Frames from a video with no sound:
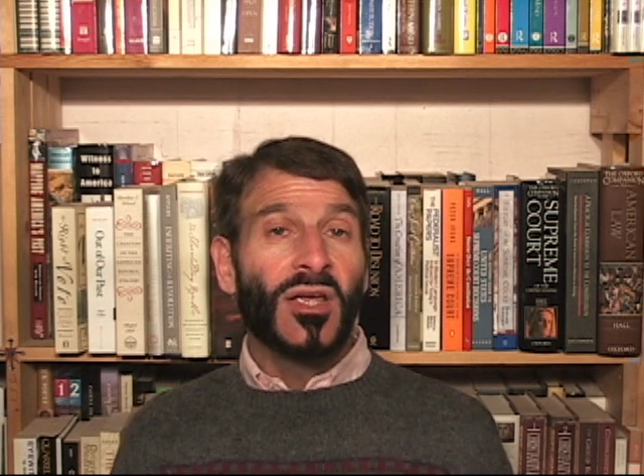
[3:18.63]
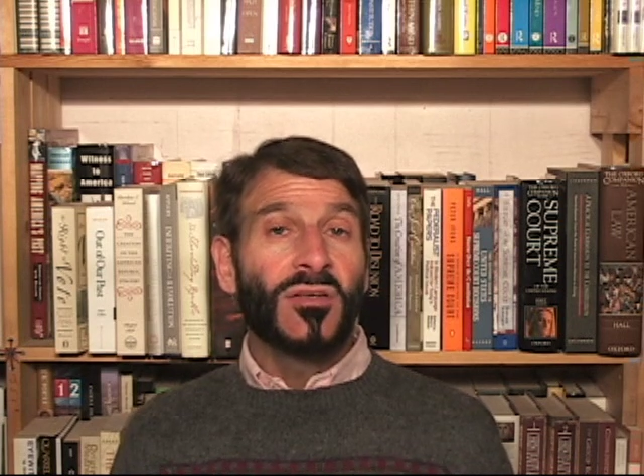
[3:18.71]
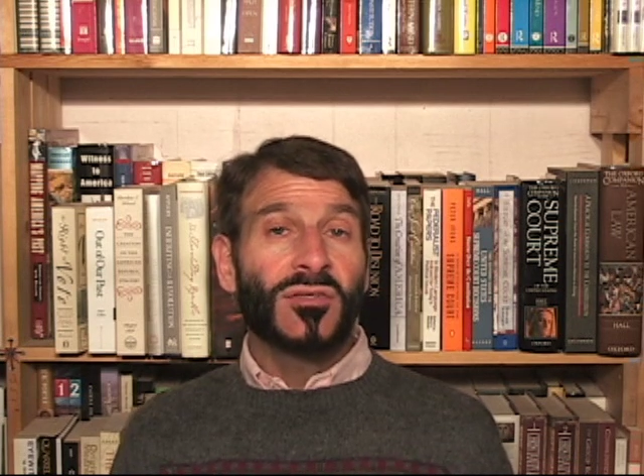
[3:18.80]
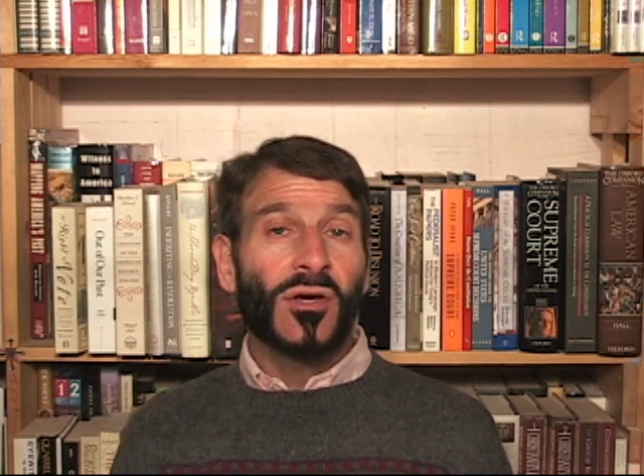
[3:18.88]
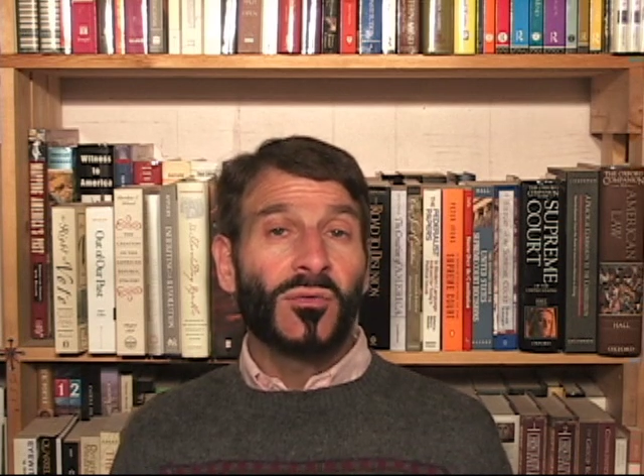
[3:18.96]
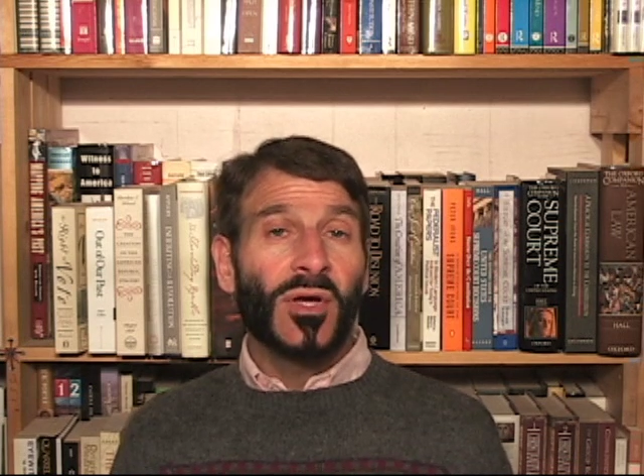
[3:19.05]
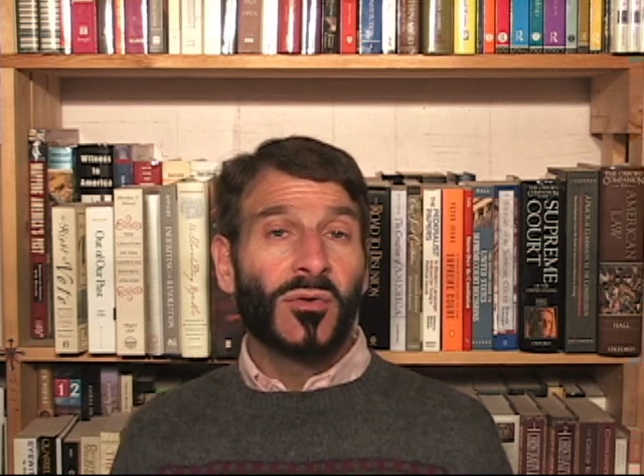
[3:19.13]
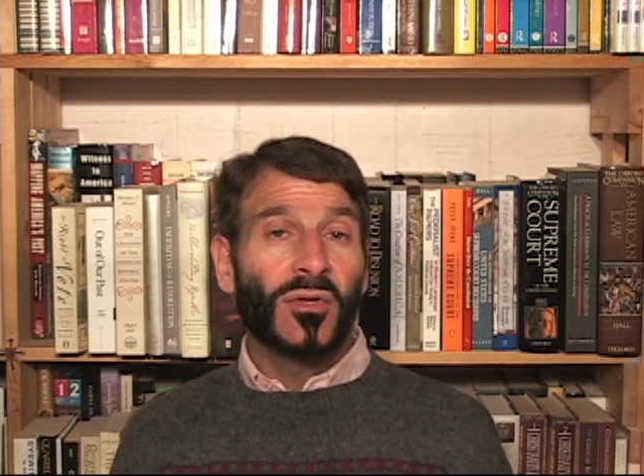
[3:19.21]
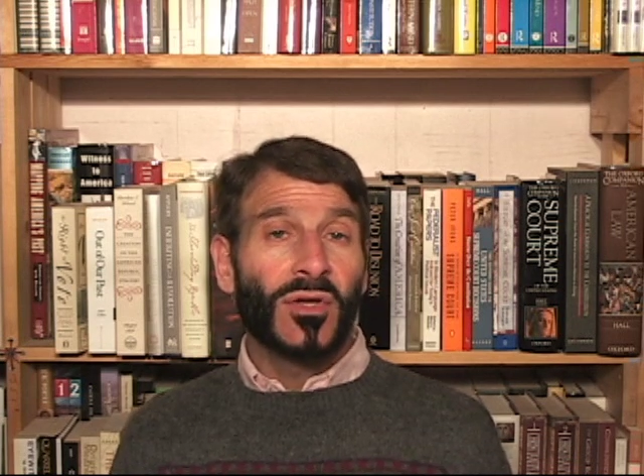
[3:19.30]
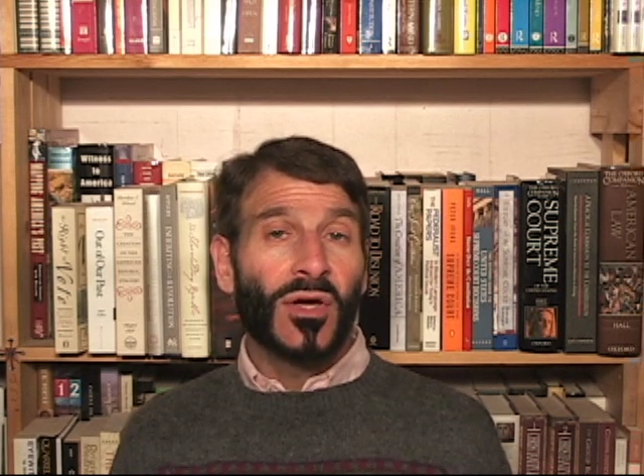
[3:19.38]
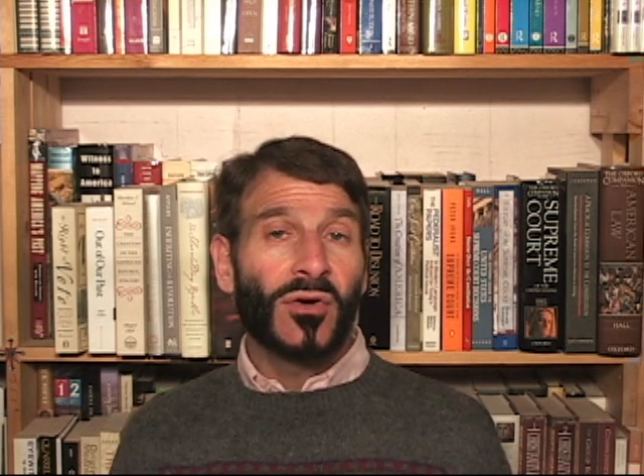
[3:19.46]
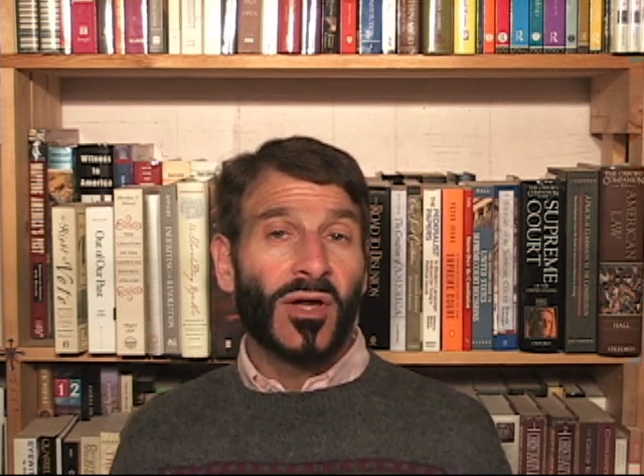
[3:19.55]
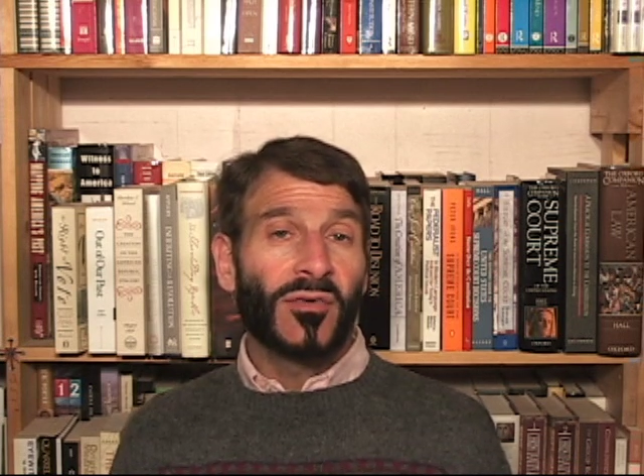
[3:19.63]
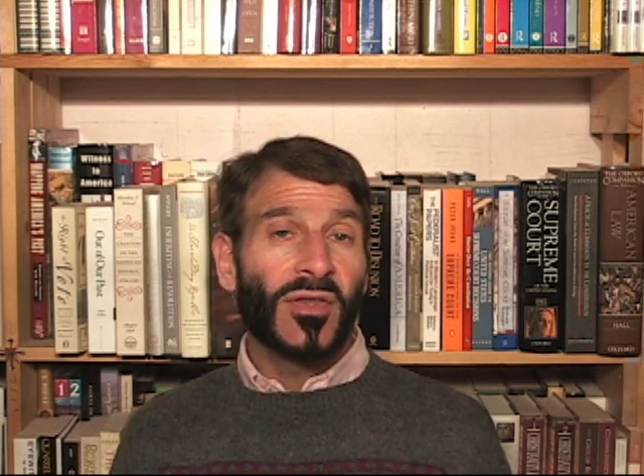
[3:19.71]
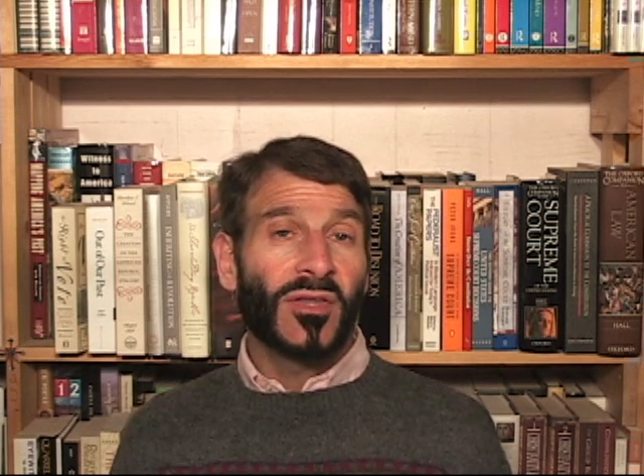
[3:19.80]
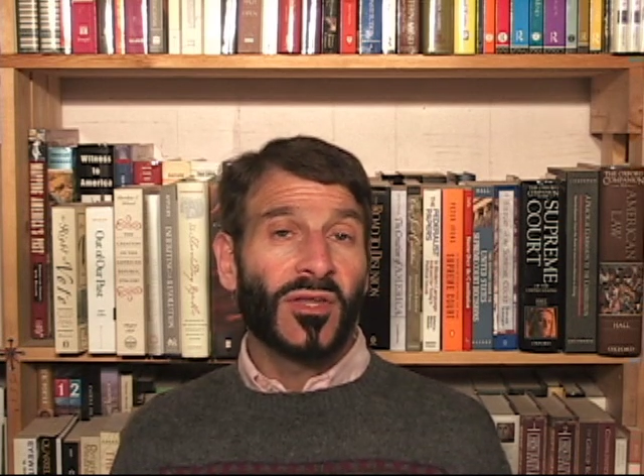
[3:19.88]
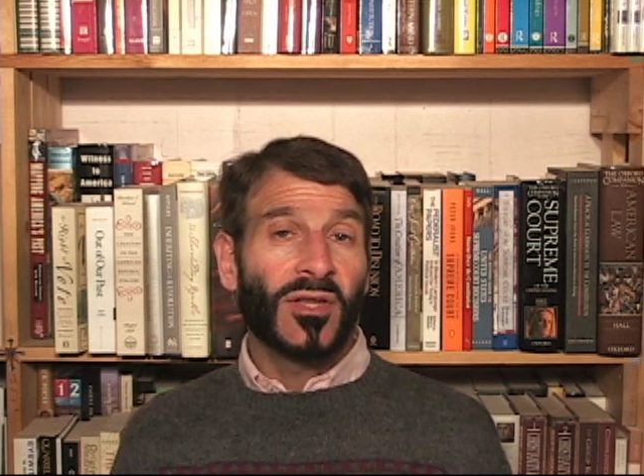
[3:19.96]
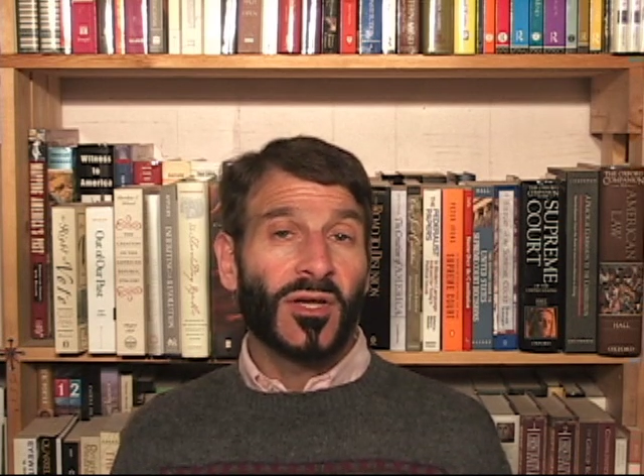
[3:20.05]
So we will know
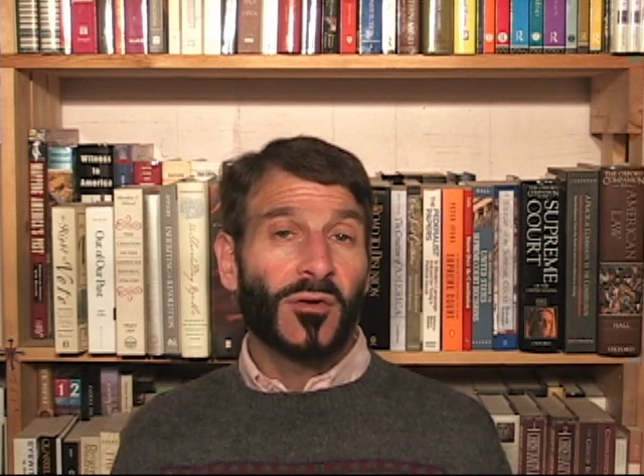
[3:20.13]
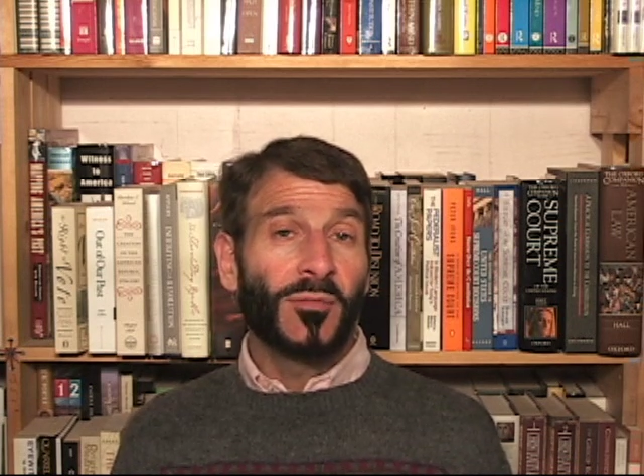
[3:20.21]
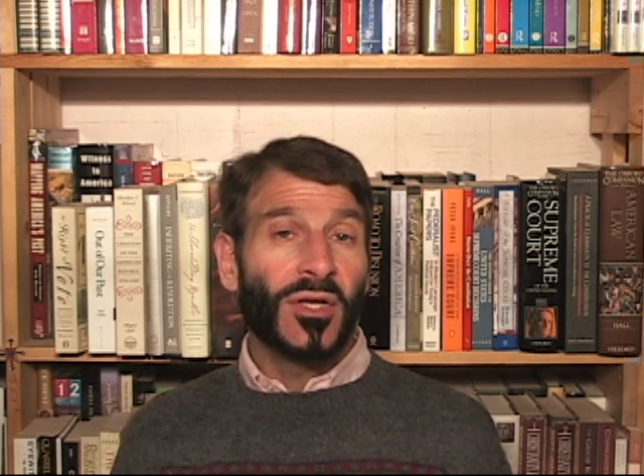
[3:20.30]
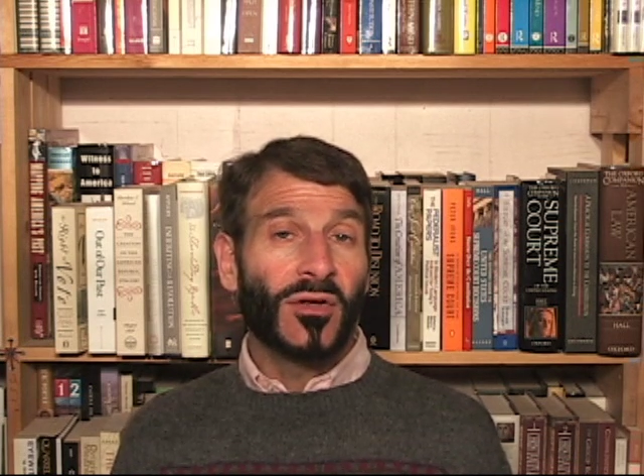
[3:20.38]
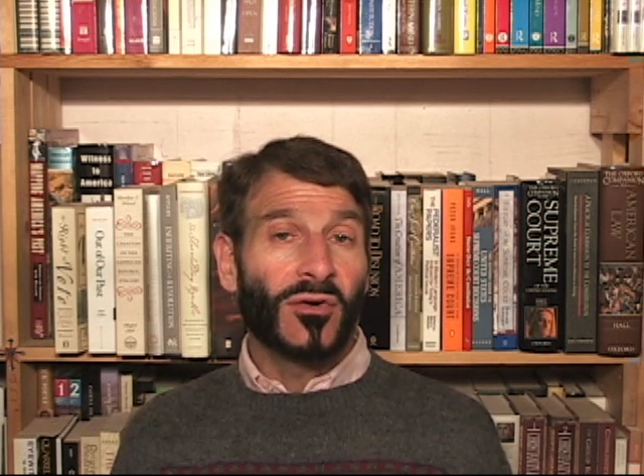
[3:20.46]
everything that can be